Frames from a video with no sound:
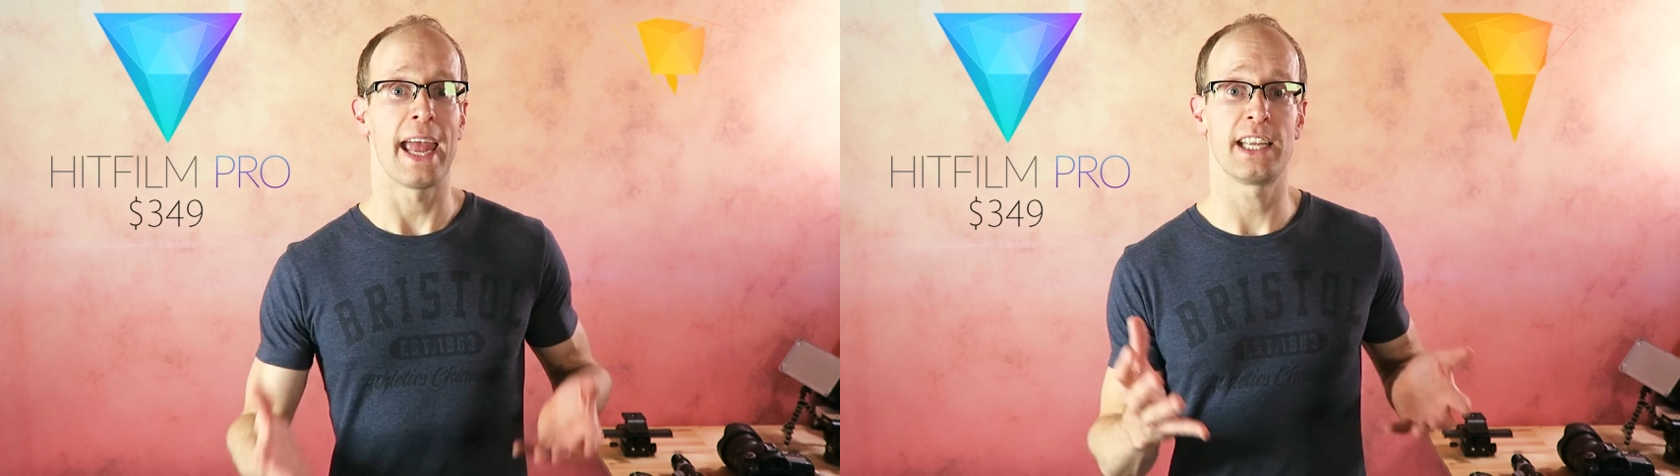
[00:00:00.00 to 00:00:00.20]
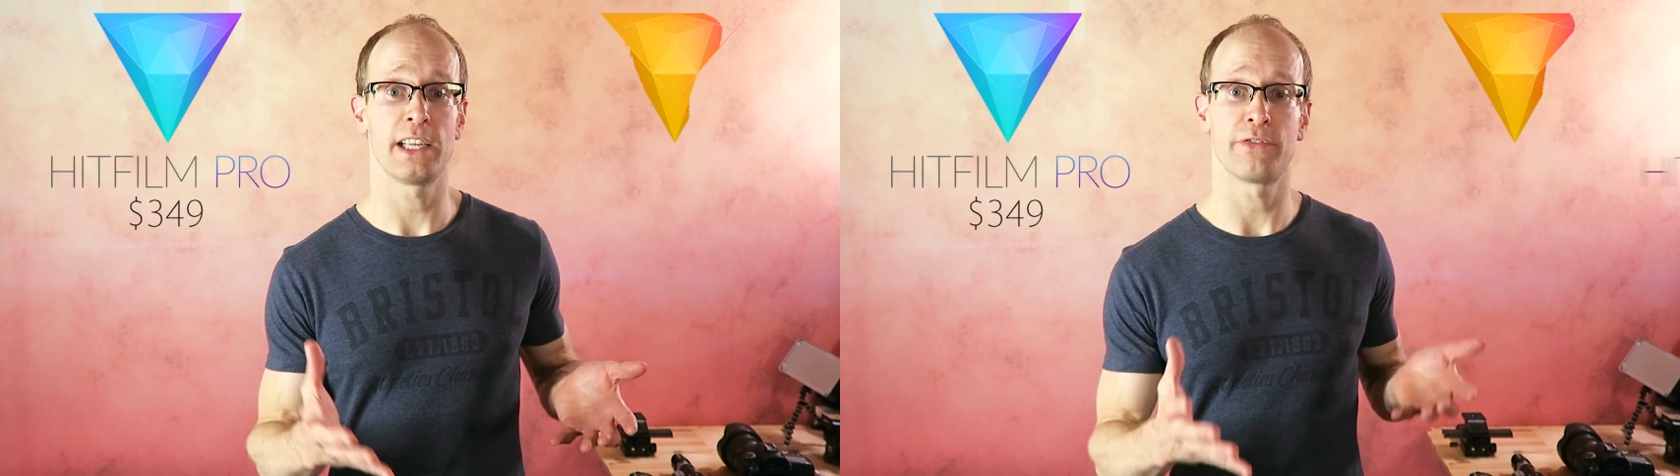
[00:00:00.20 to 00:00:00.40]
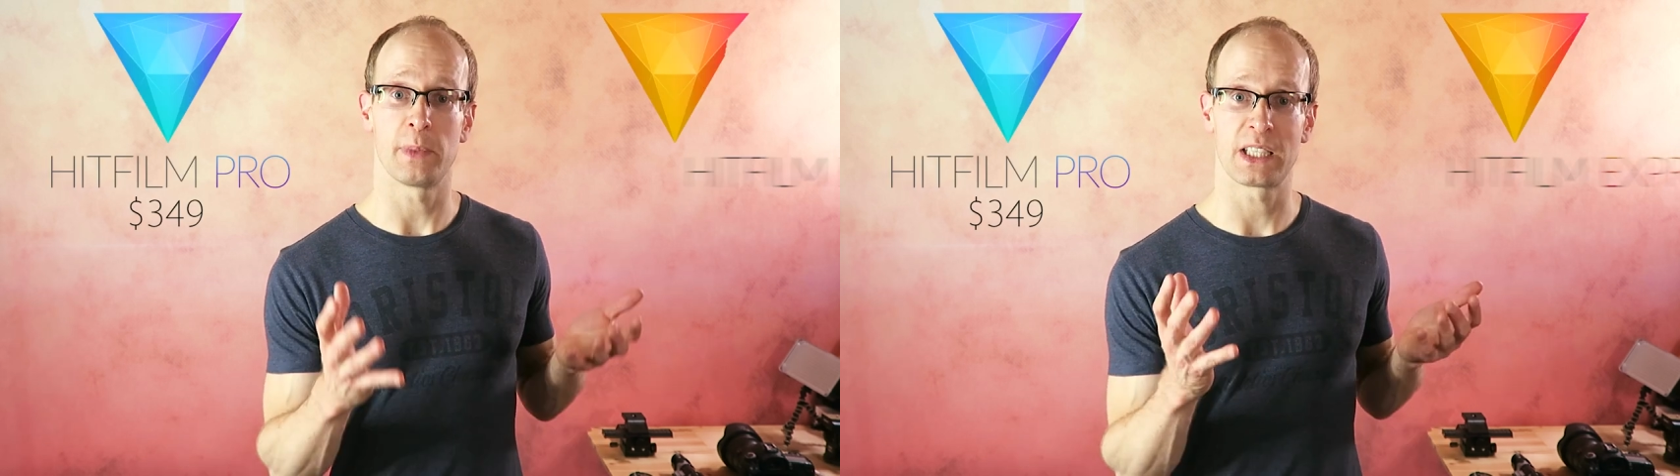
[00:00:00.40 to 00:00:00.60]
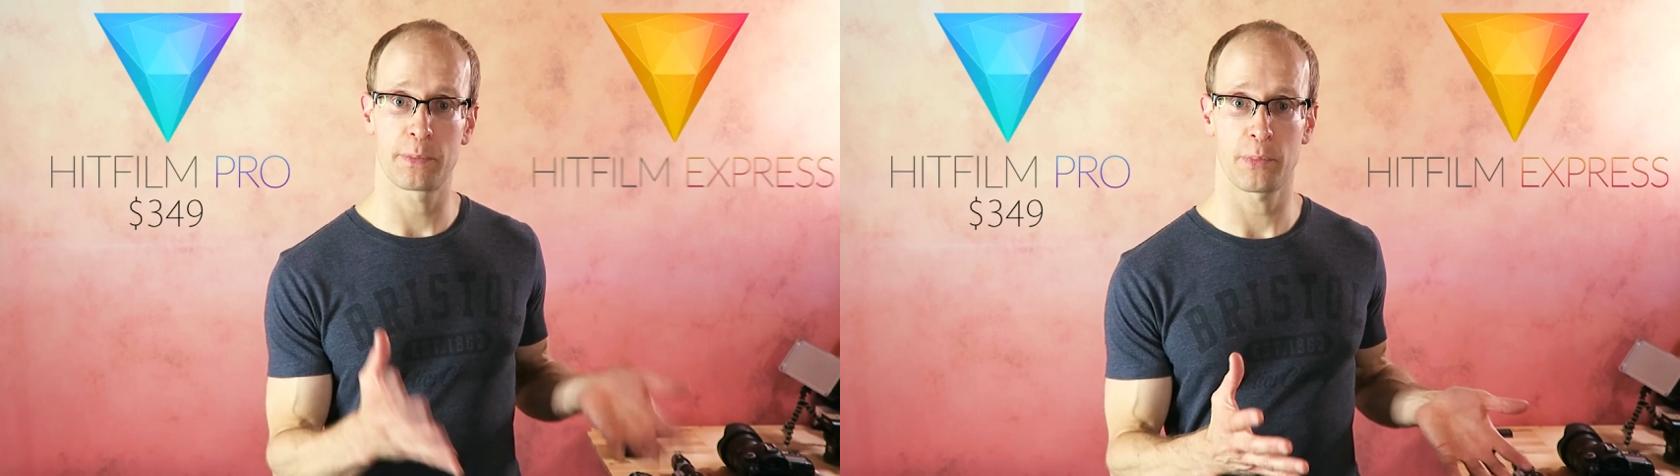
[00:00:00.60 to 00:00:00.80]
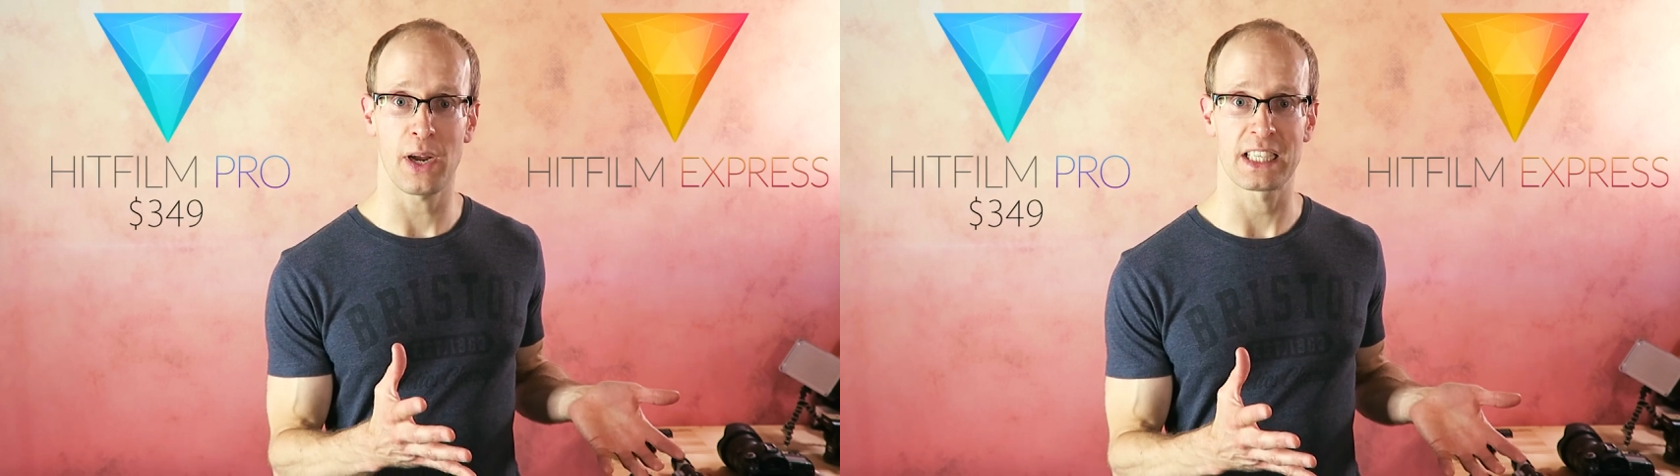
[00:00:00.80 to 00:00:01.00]
and HitFilm
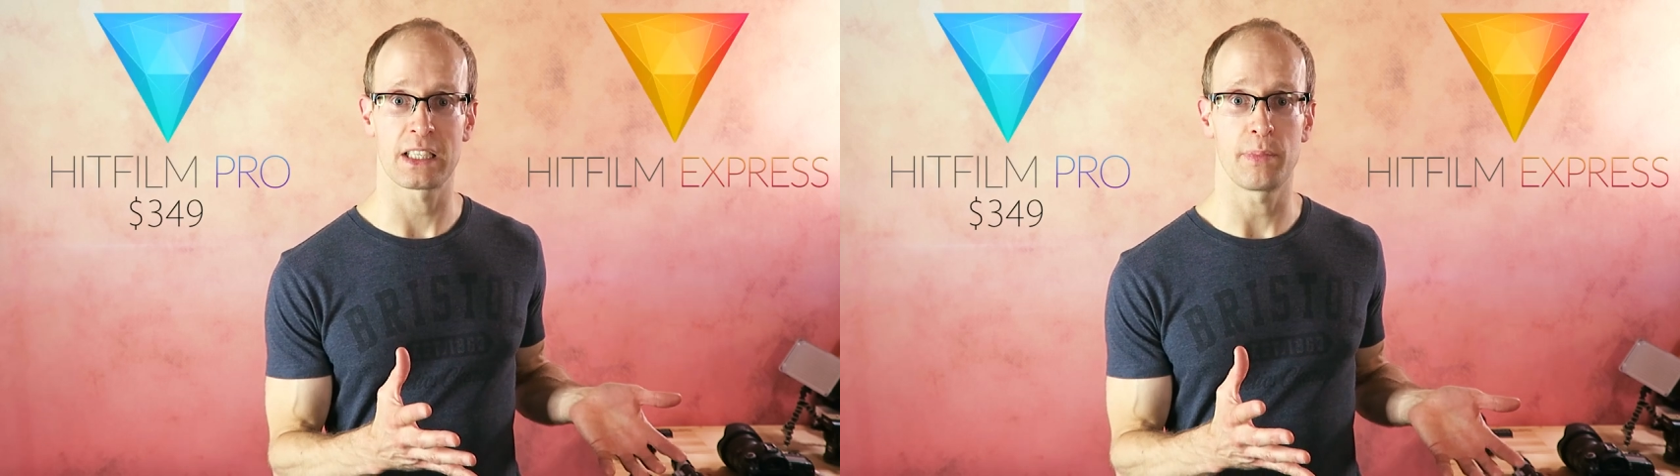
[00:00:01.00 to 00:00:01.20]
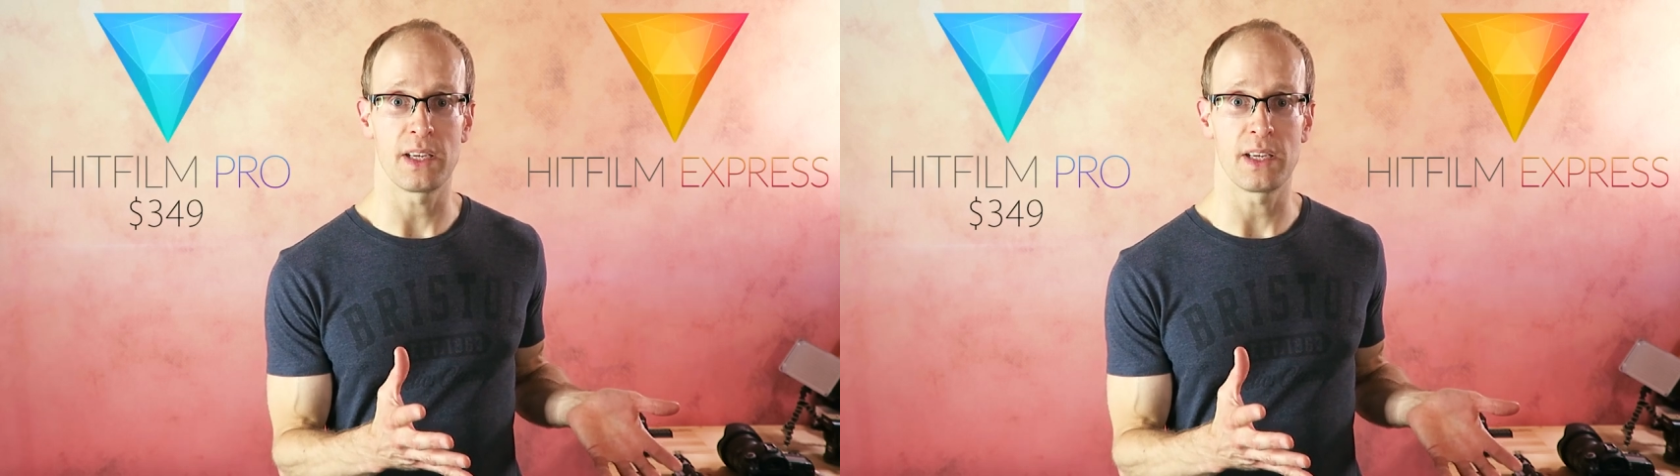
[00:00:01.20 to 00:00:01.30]
Express,